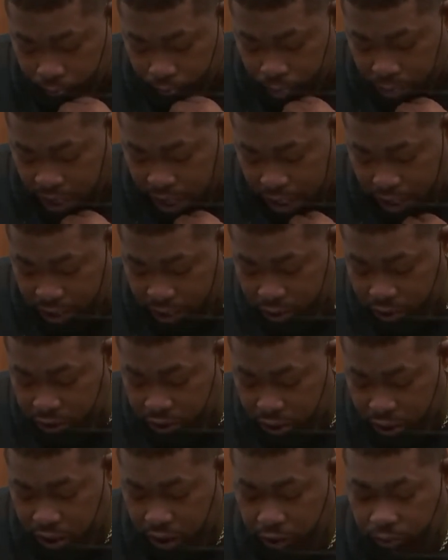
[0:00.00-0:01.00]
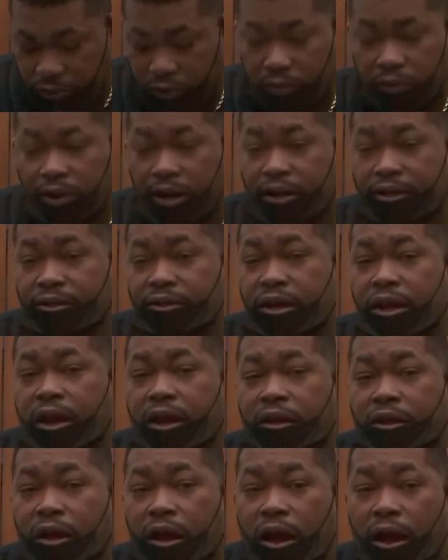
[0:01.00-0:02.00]
But I need you to hear me when I say
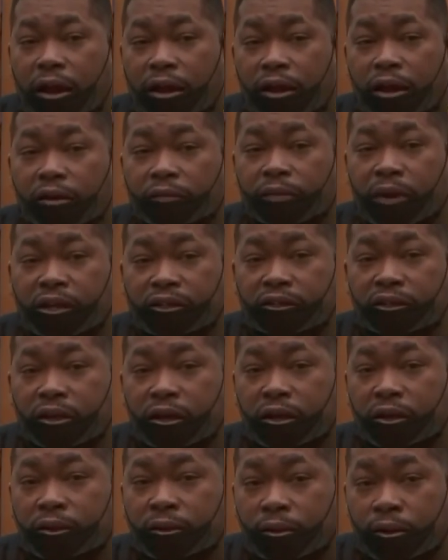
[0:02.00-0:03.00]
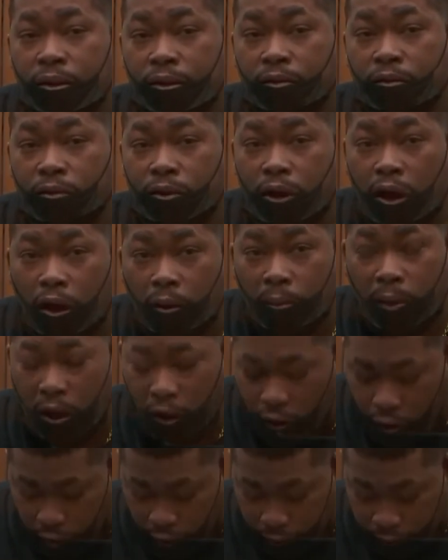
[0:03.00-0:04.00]
I love my son with all my
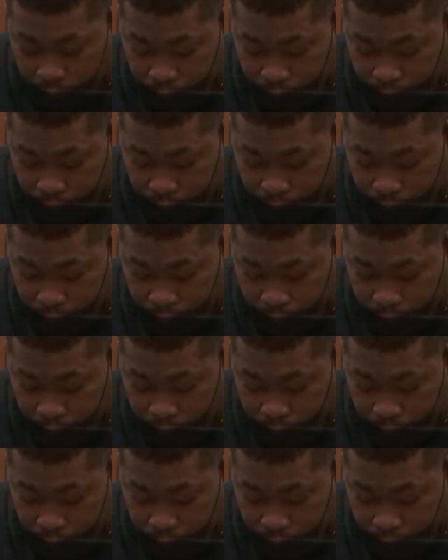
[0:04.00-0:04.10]
heart.